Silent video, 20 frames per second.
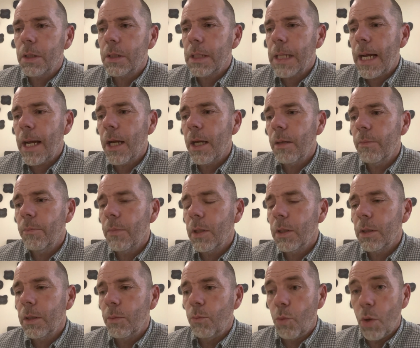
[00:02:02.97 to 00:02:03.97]
time
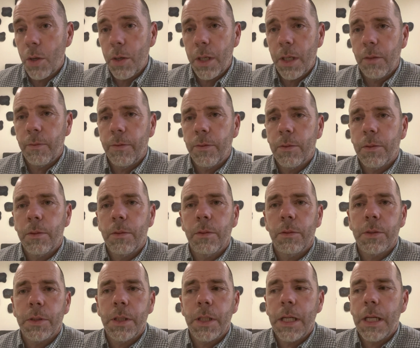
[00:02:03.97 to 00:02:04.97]
running for
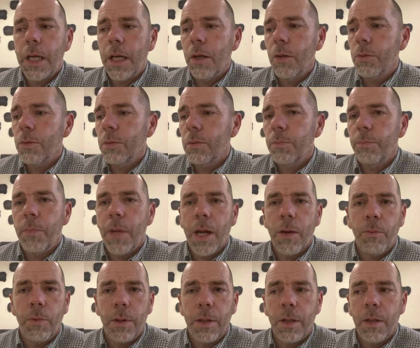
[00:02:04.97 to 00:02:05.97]
city council. Met
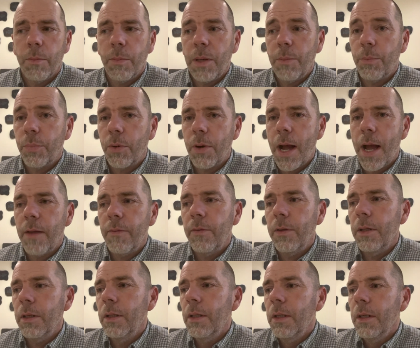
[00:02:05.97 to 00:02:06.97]
with him in
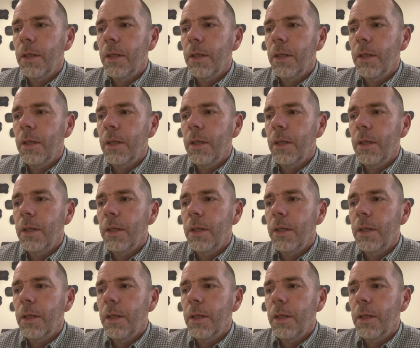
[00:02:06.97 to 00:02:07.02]
private.